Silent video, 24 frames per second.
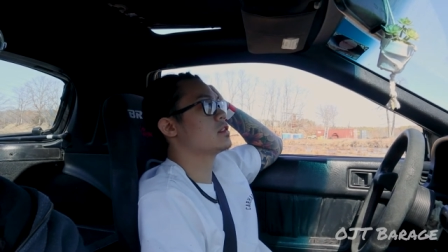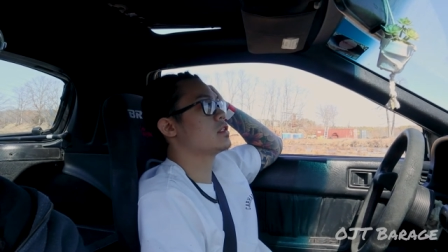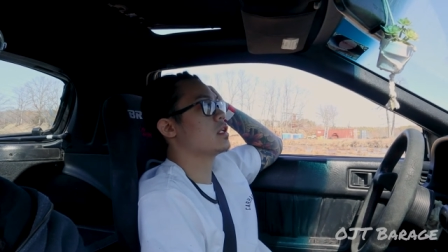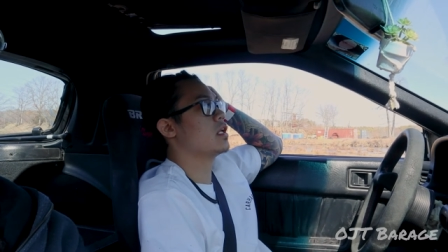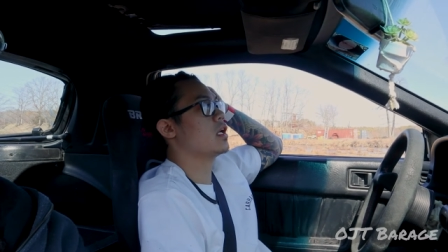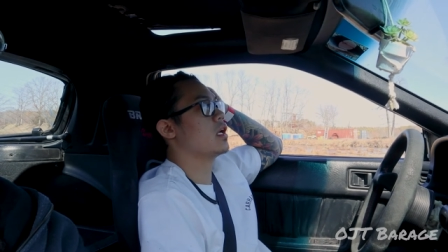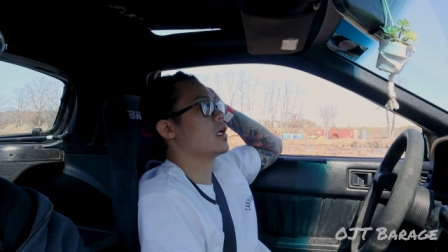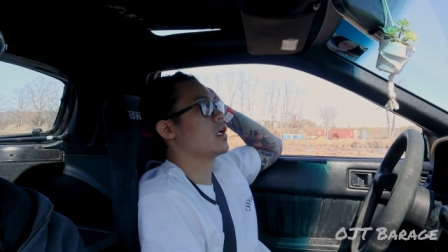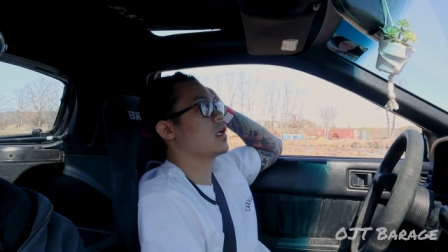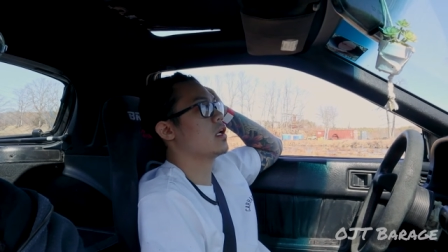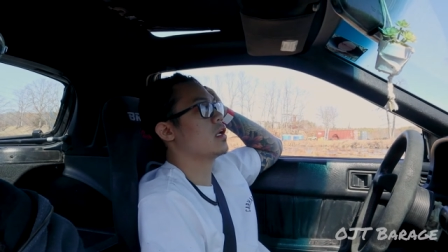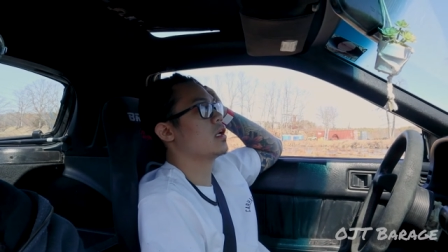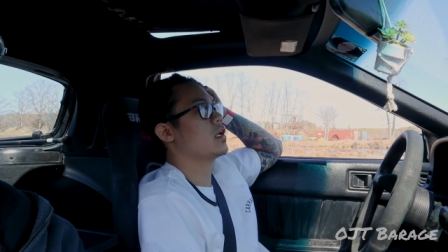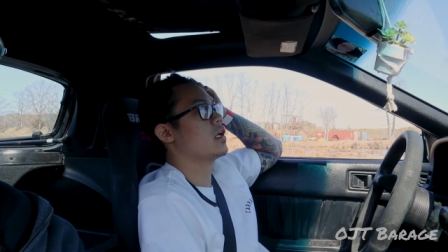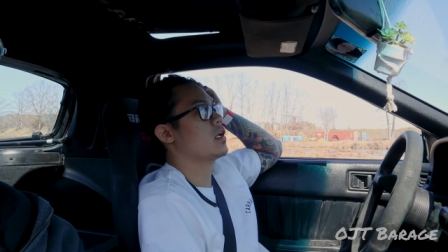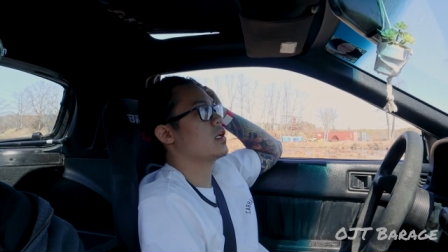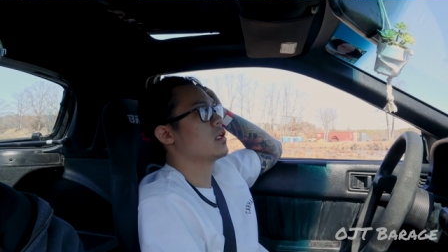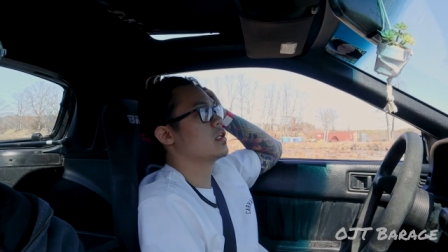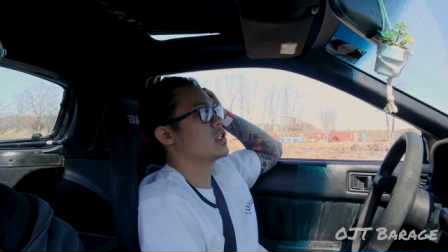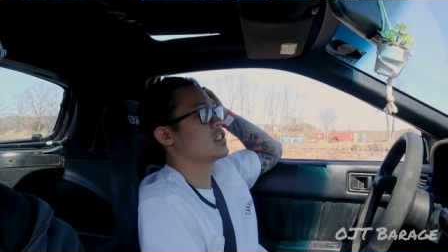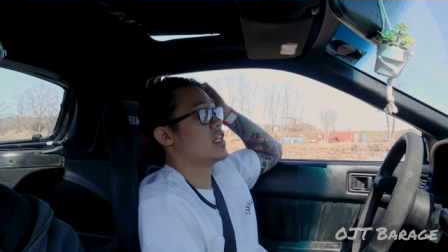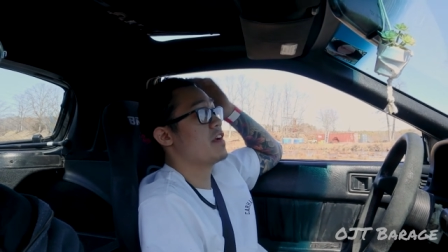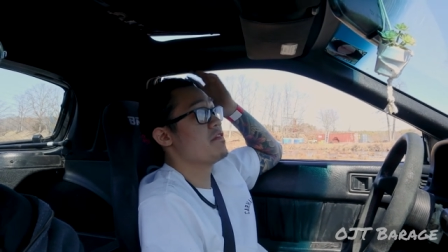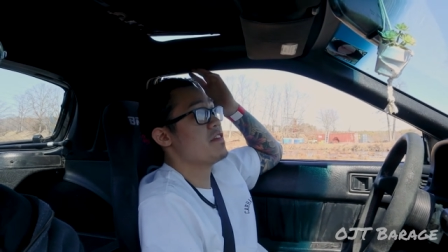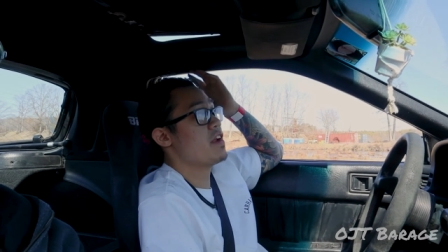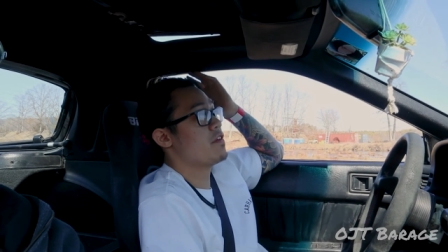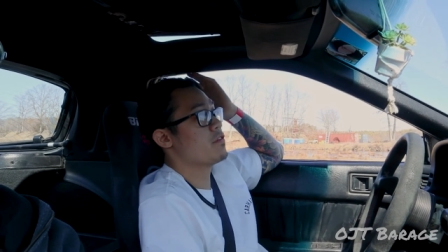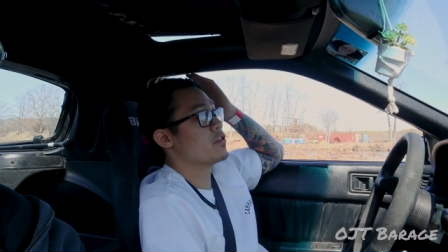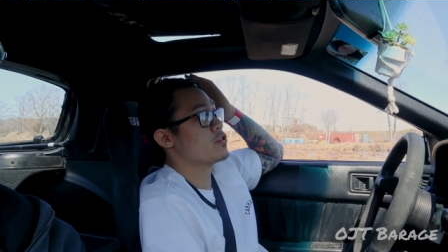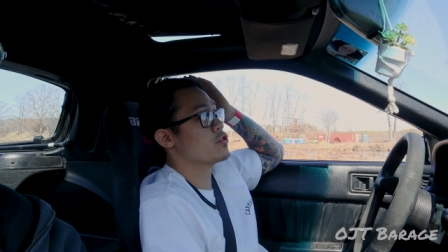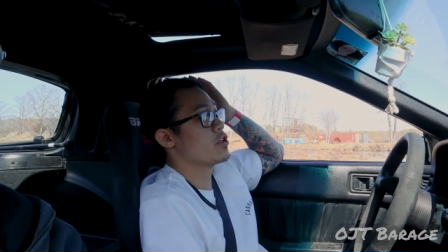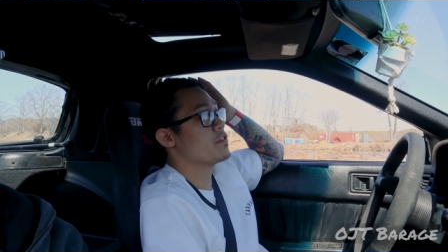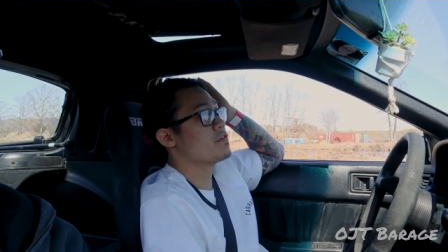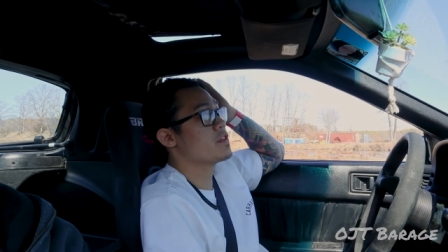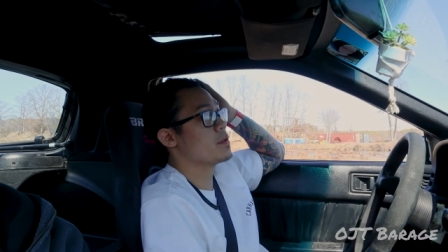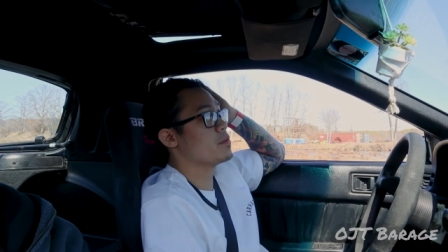to, because I've
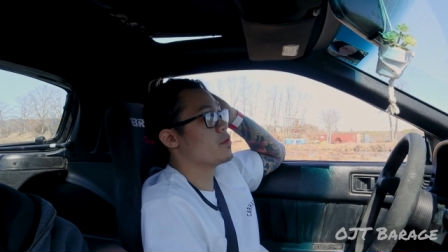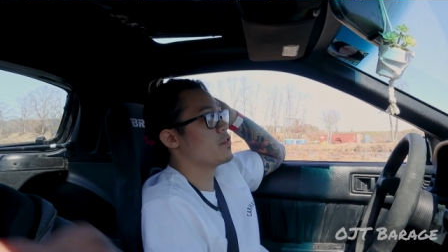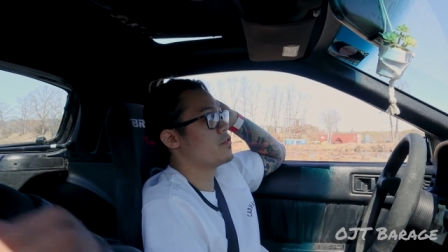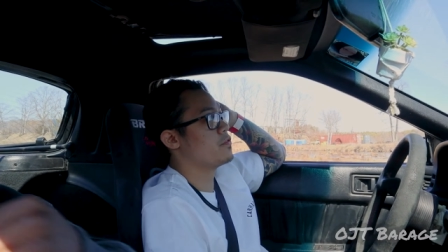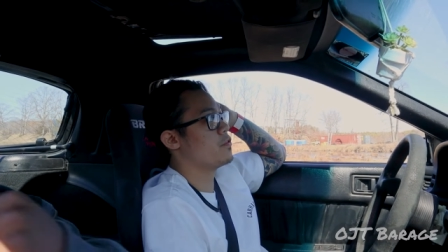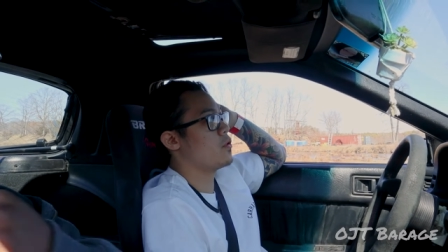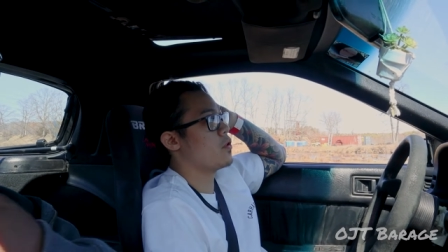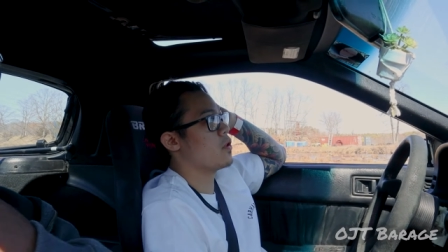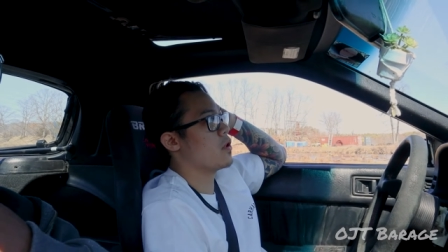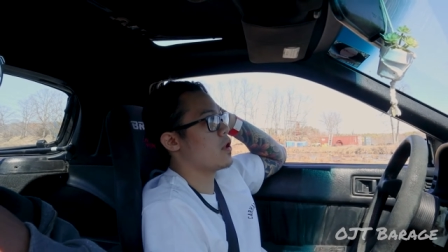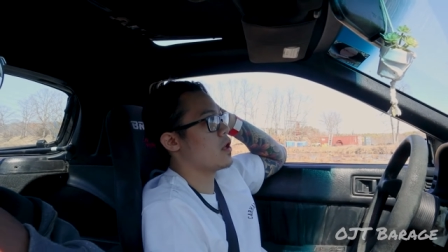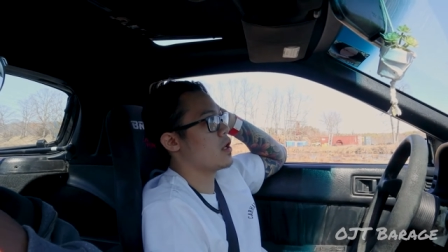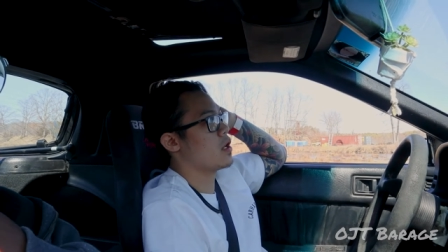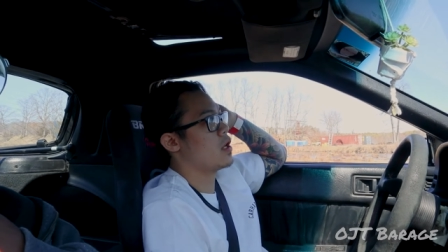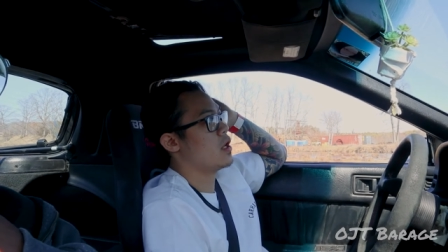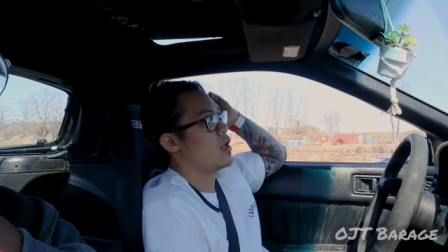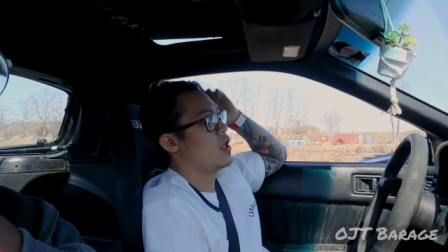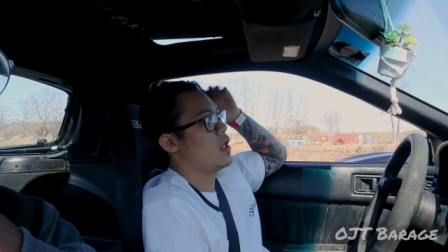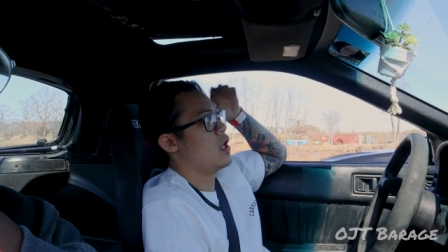never drifted before,